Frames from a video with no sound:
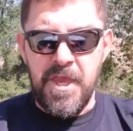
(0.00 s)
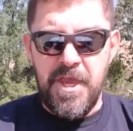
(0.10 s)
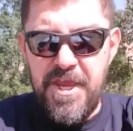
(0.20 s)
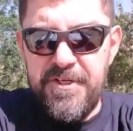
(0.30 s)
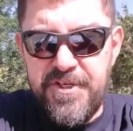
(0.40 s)

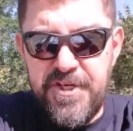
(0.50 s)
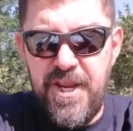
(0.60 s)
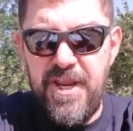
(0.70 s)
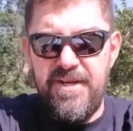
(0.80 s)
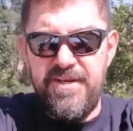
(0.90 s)
In
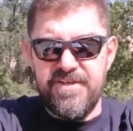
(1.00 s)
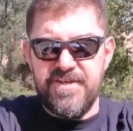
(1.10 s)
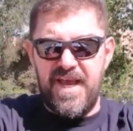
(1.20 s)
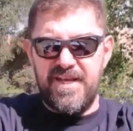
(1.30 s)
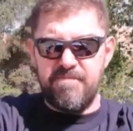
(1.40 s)

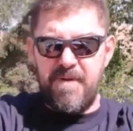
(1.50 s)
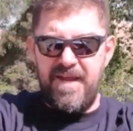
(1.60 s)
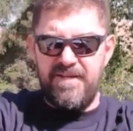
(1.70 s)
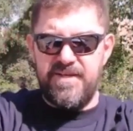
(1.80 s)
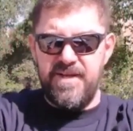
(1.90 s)
Jesus'
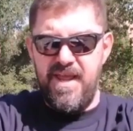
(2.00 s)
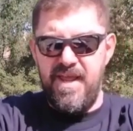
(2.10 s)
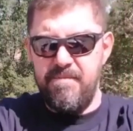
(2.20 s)
mighty name.